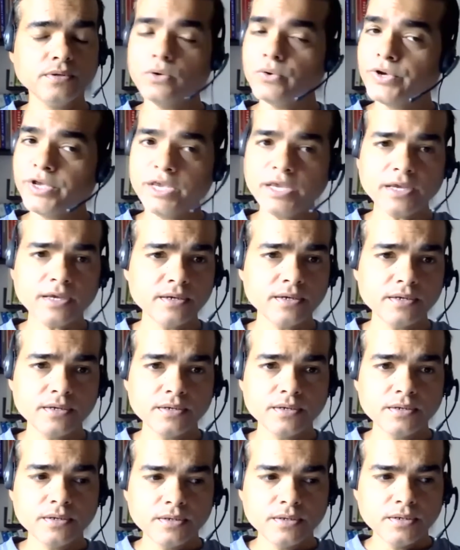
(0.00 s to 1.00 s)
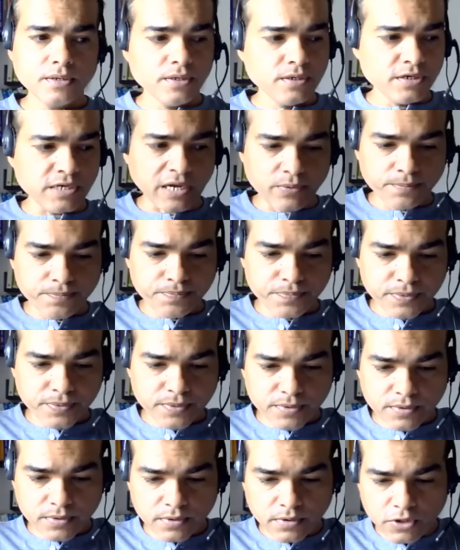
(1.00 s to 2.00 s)
Okay. Now,
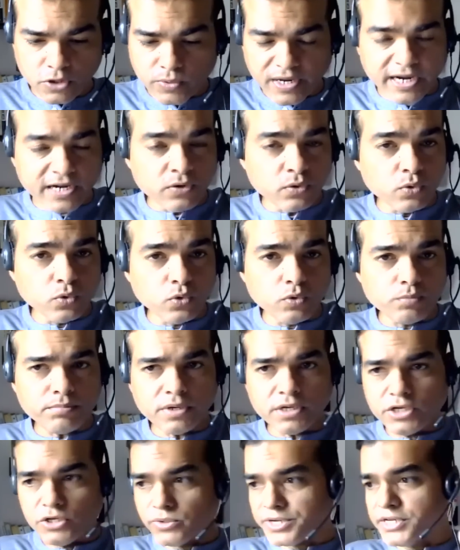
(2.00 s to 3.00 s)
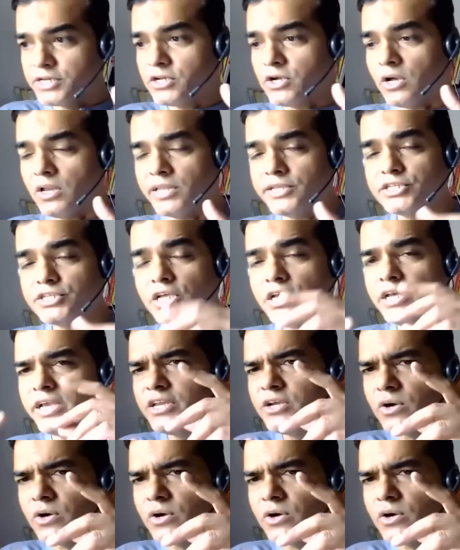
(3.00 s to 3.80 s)
you are at home, you are in college